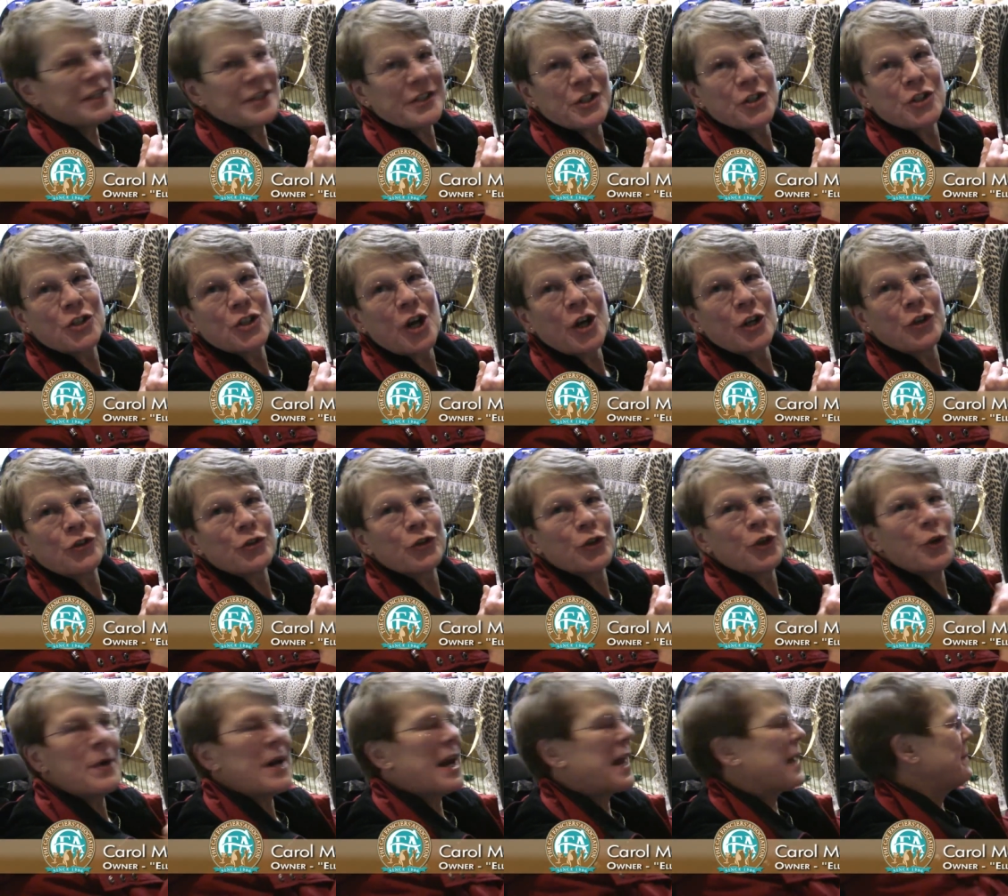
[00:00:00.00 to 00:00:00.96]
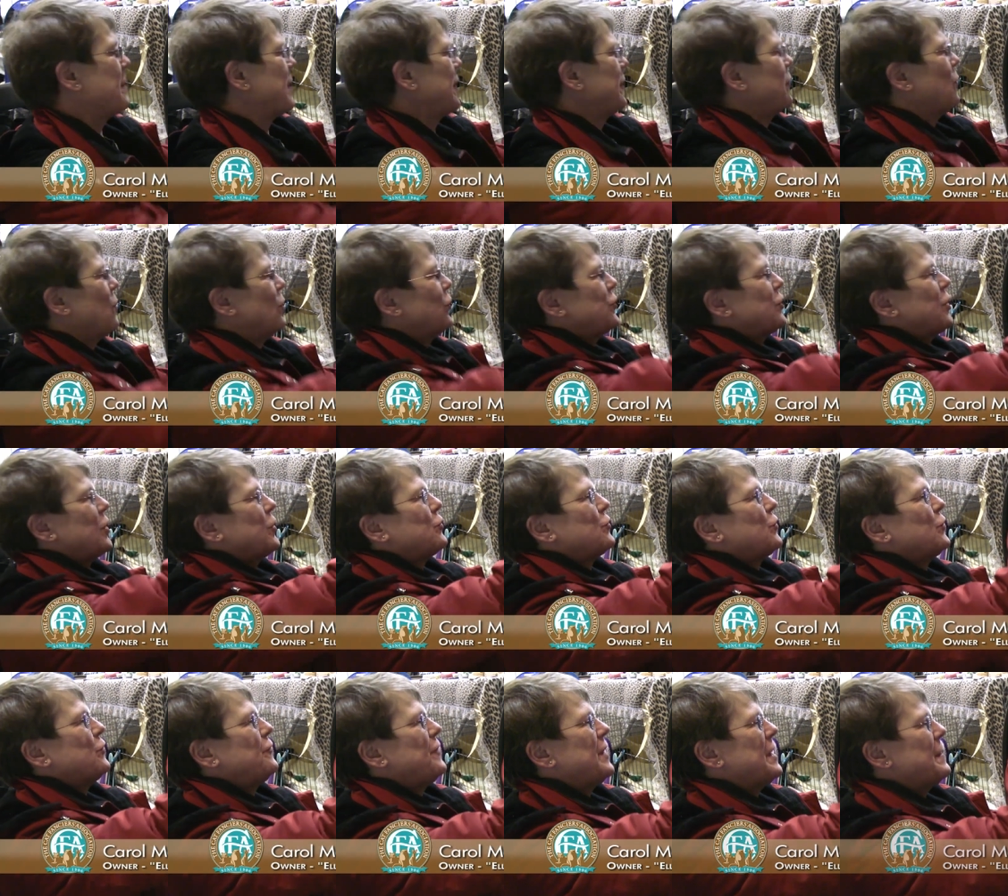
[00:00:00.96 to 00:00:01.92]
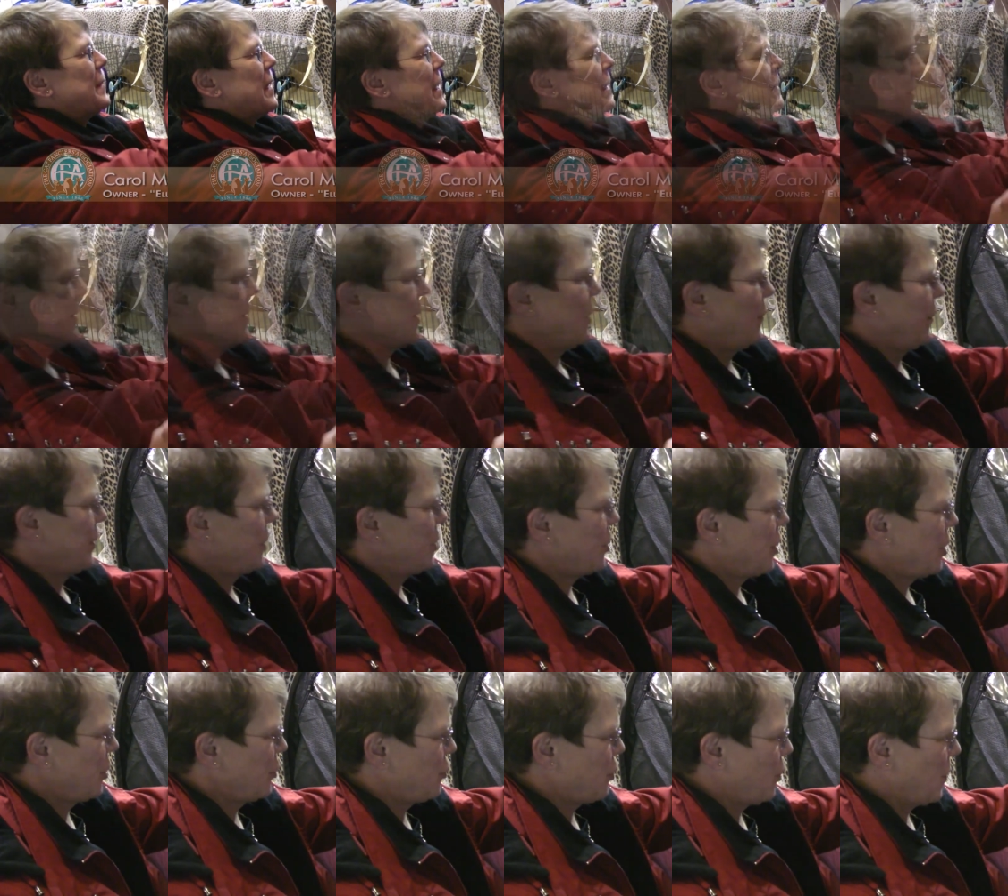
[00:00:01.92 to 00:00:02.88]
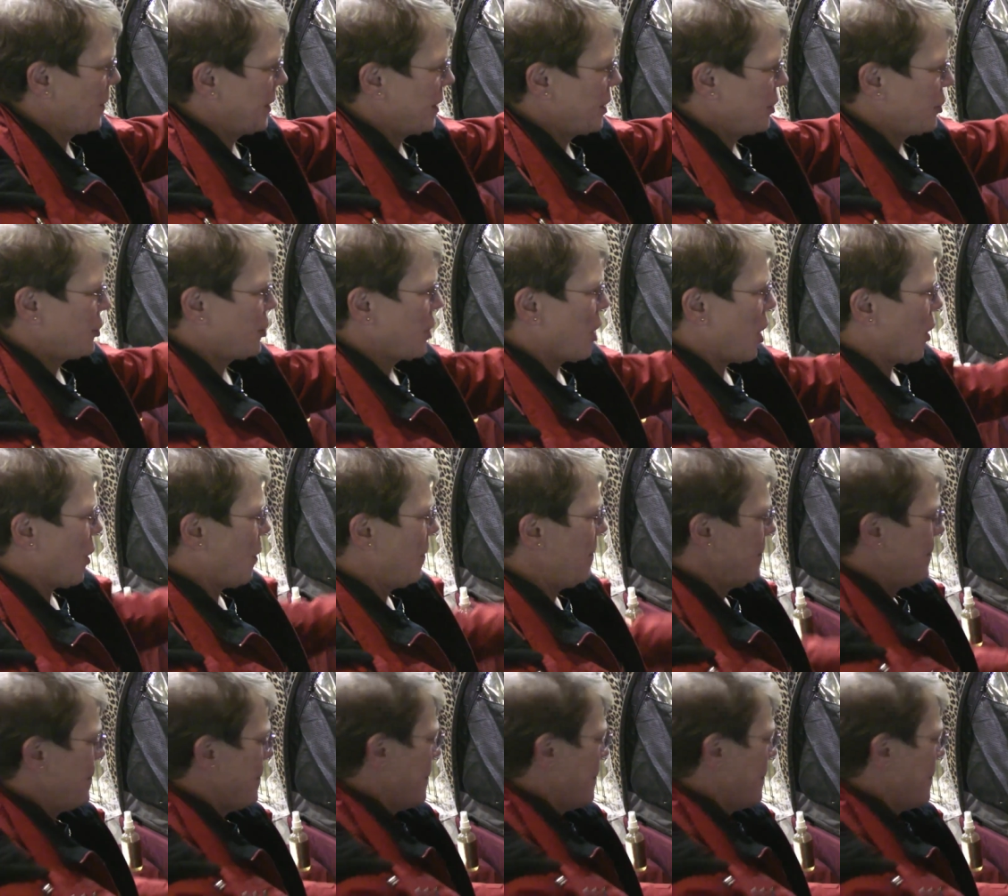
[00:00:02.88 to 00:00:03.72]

is a Chartreux, an eight month old Chartreux female, the only Chartreux at the show.